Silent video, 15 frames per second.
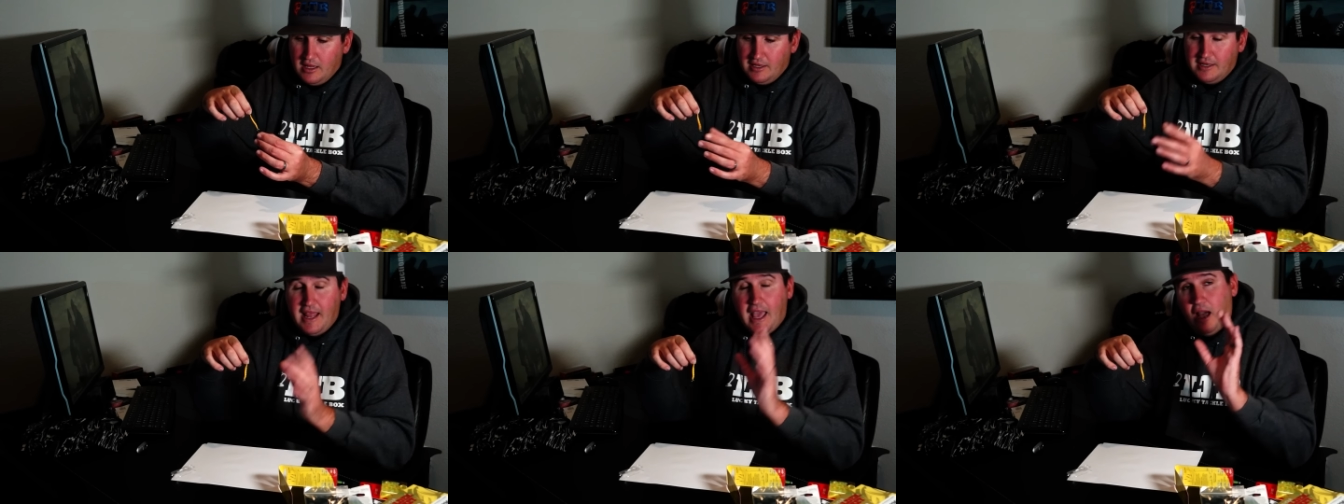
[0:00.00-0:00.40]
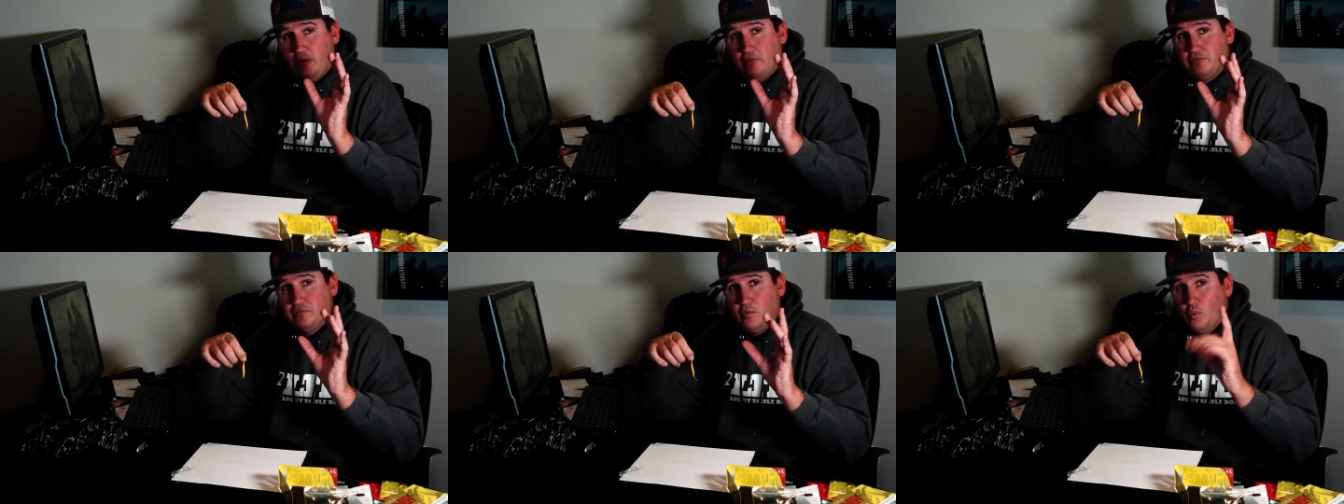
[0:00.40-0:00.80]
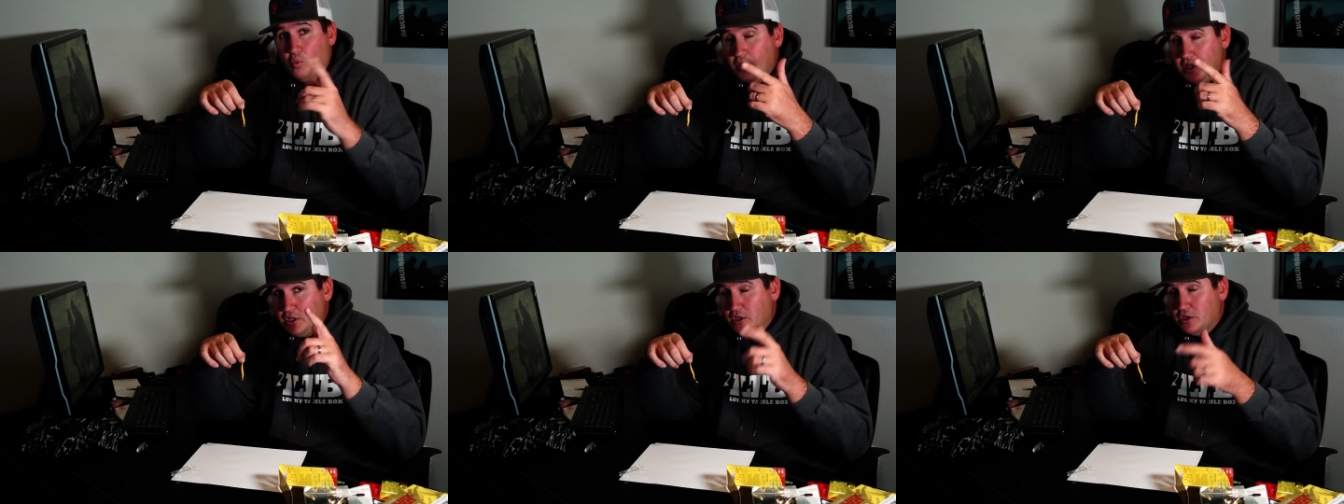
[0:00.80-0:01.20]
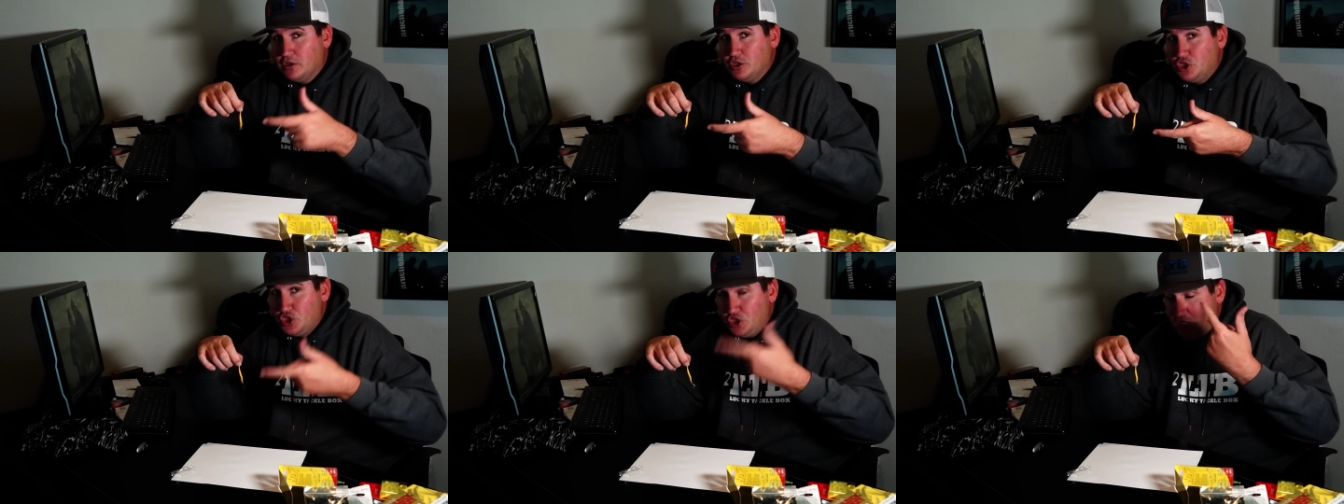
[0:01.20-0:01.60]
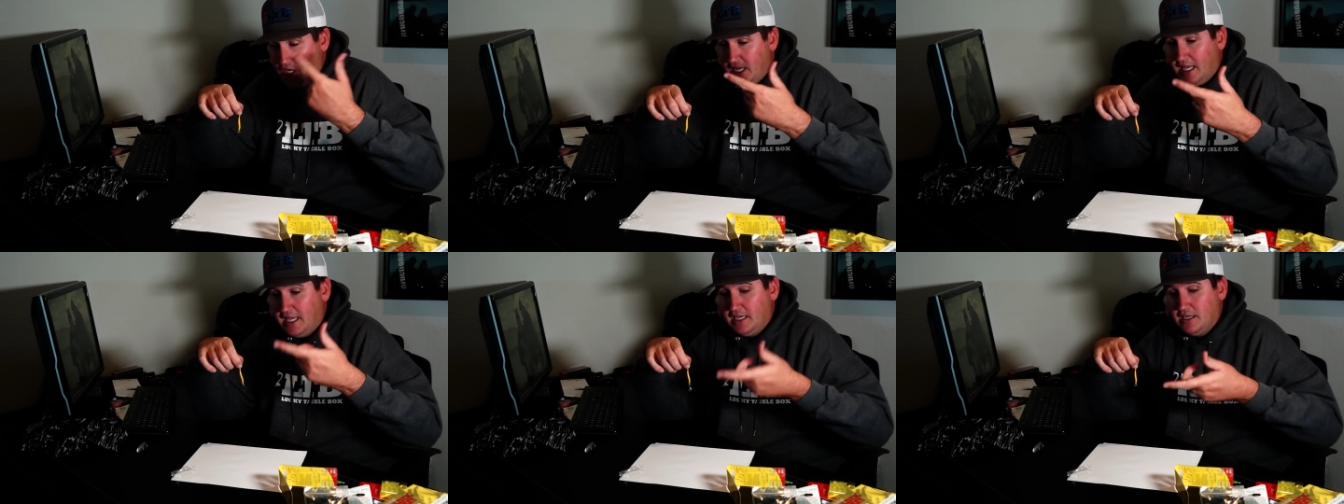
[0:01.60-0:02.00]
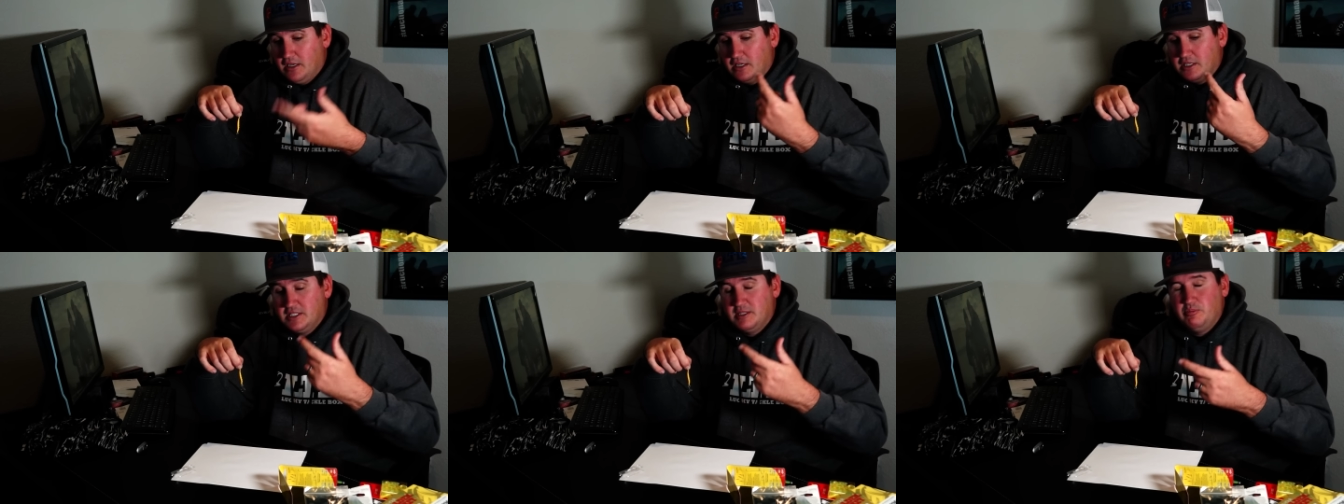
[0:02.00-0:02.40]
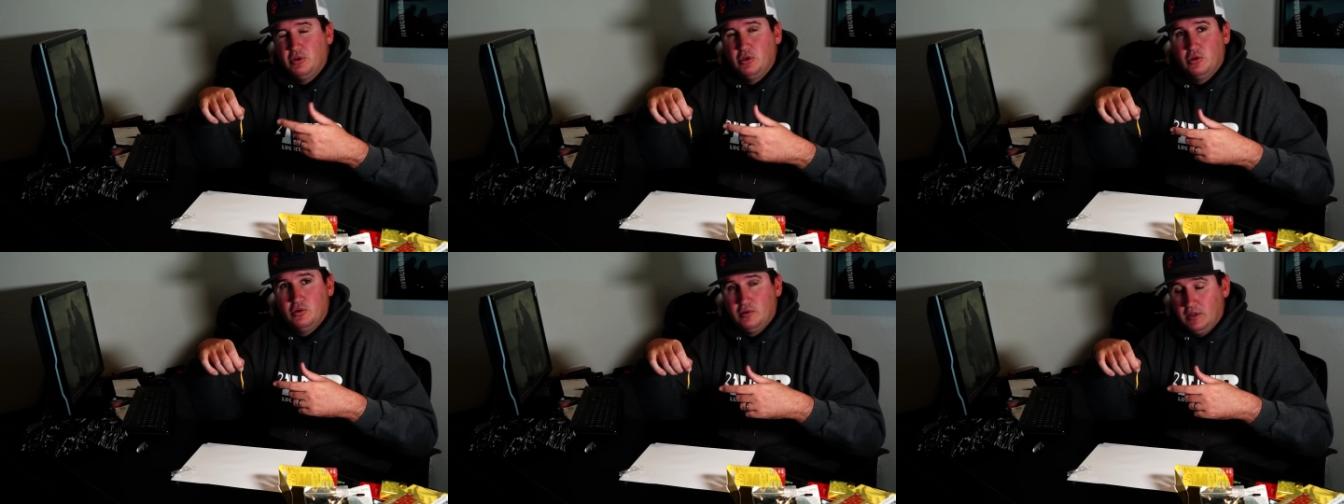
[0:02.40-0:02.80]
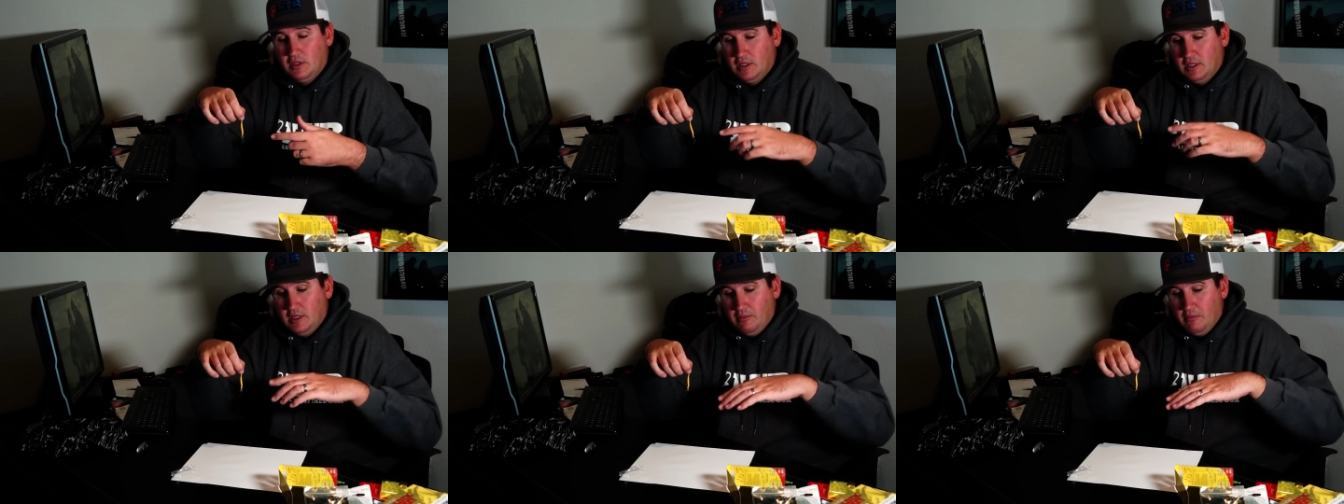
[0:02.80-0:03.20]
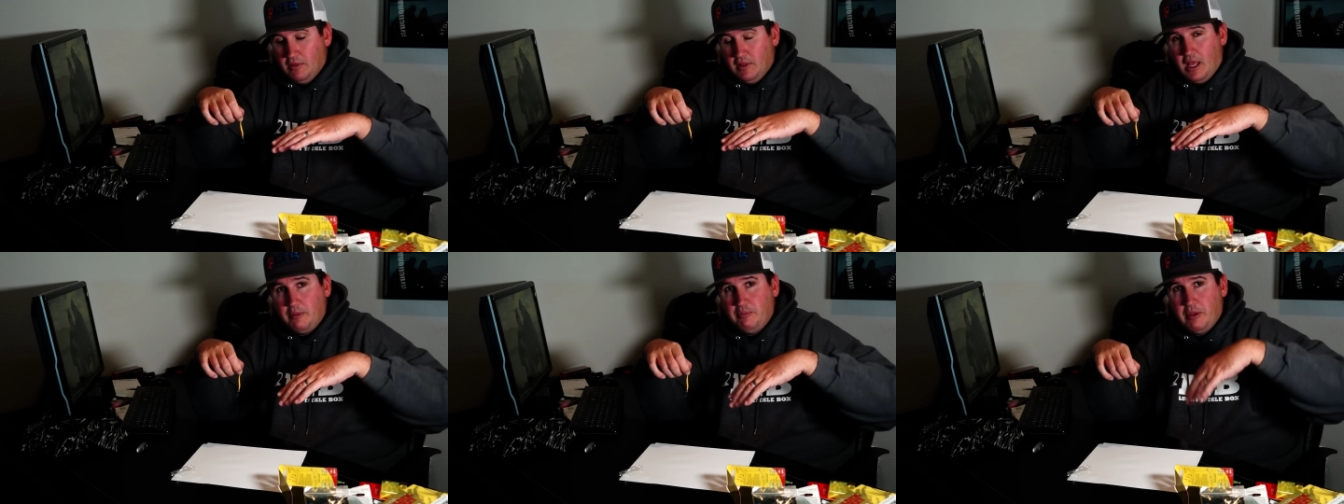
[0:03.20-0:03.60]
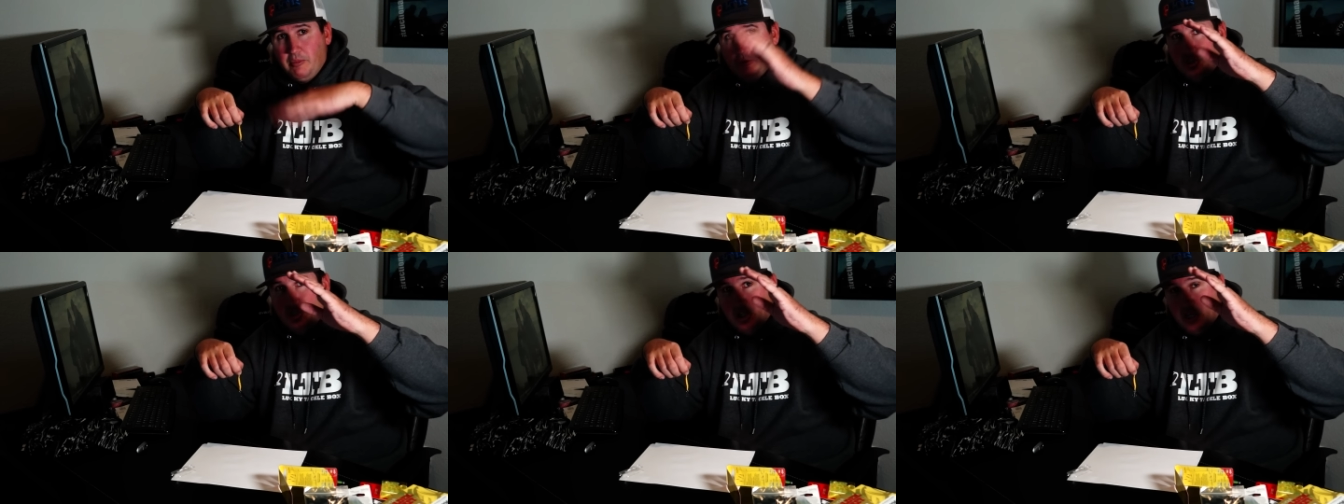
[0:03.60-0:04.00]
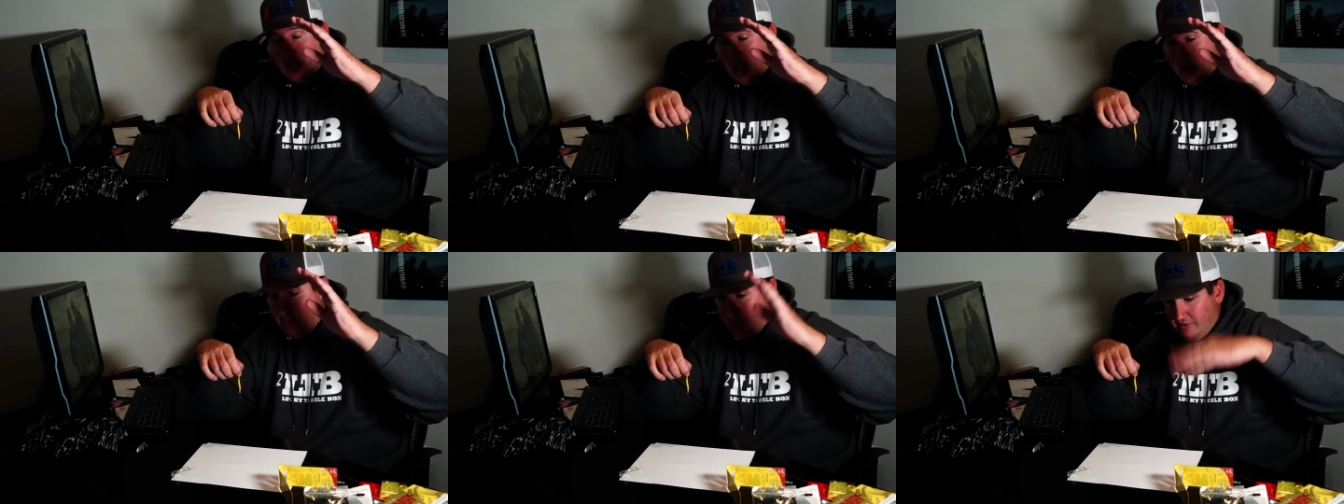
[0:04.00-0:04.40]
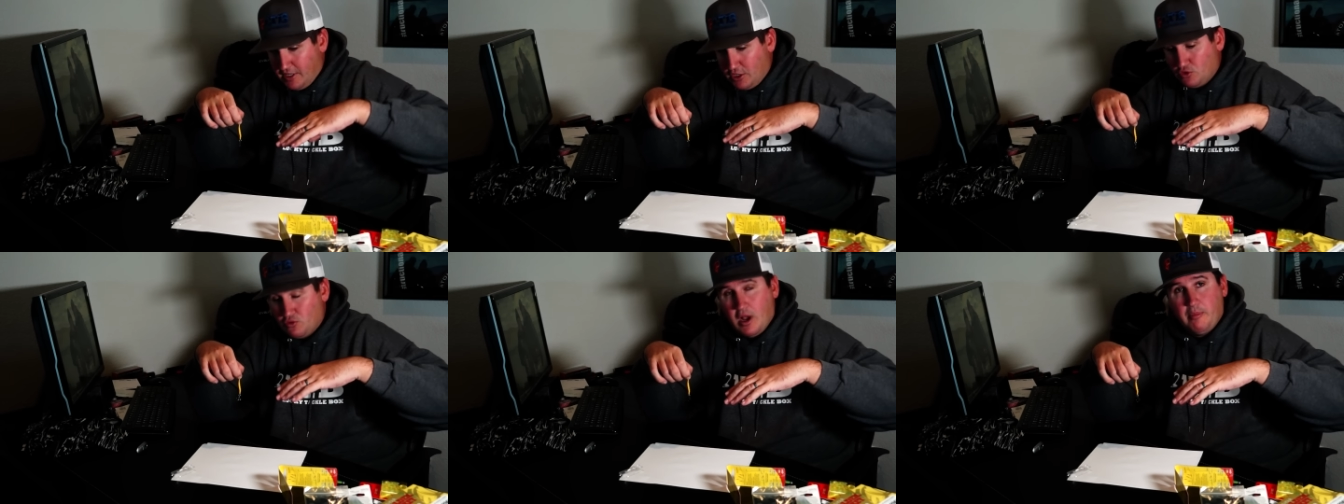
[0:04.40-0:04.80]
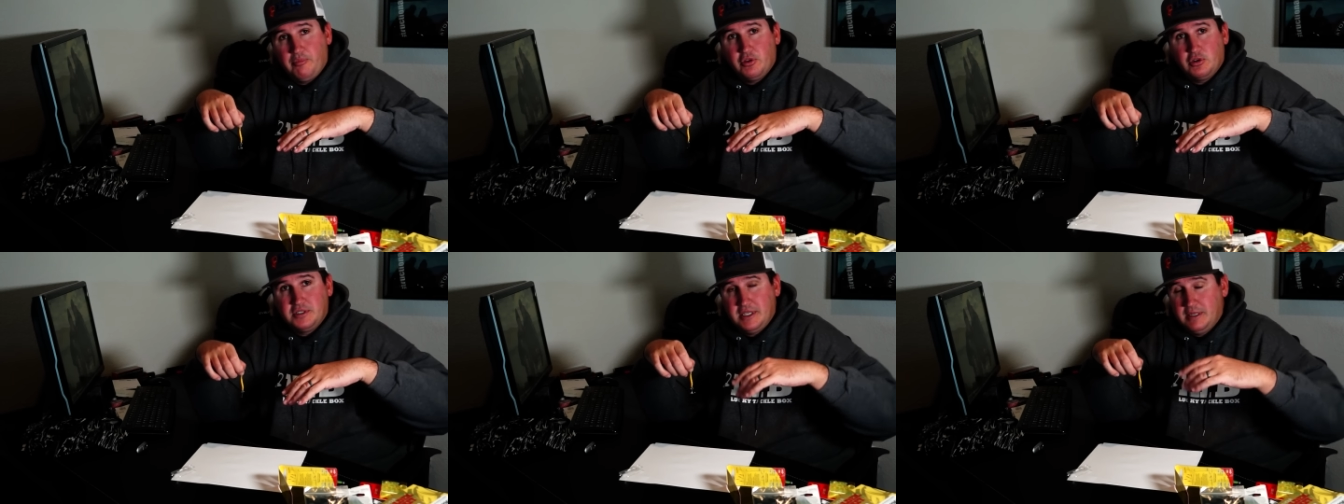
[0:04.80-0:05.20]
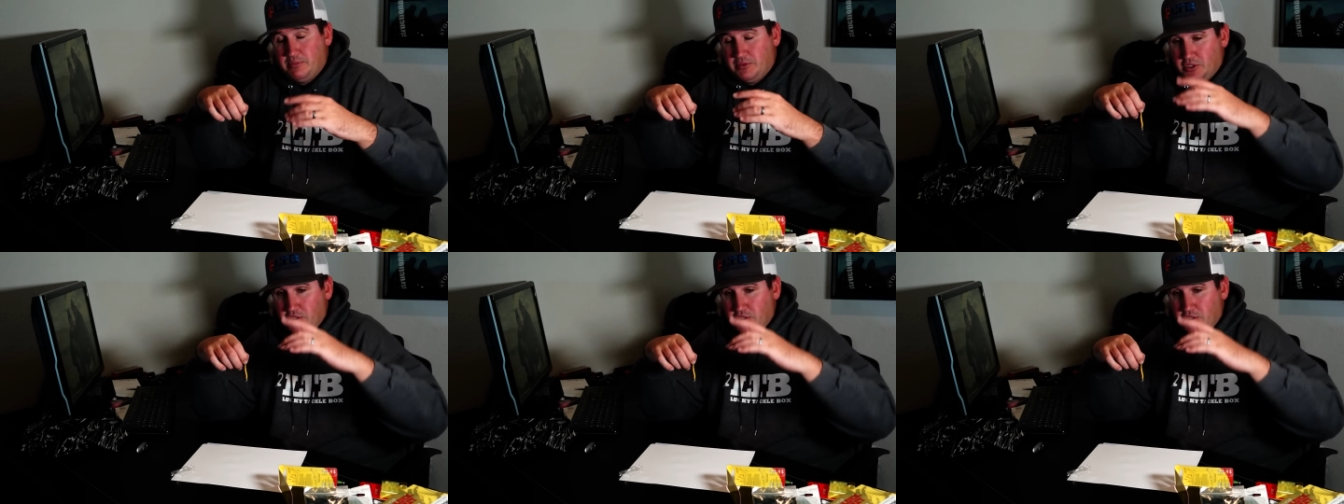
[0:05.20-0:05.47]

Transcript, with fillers: Now, when you're jigging a spoon, a lot of people jig up and they drop their tip